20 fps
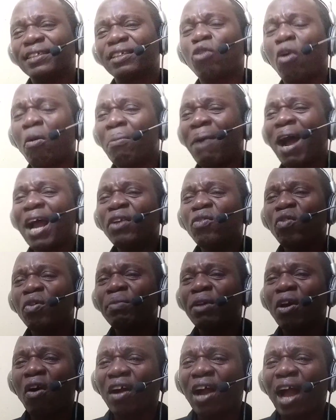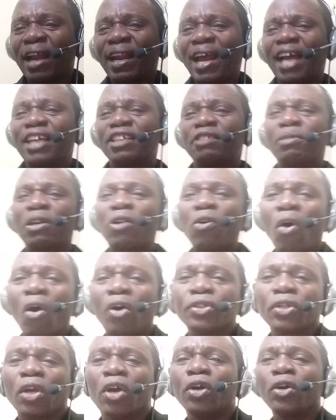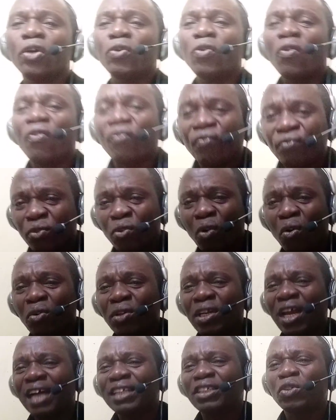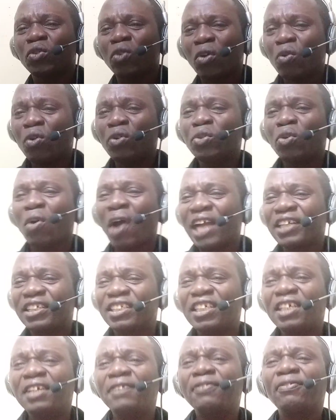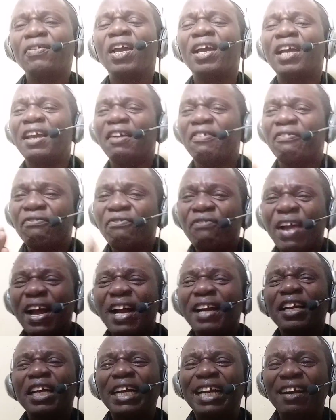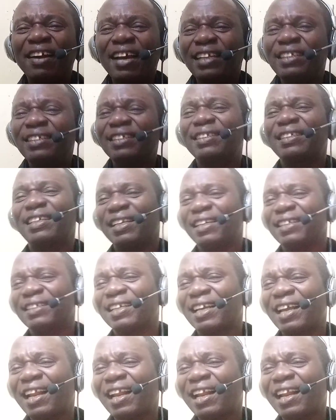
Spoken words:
Your mind will be organized because you've known that you're going to achieve a very great things.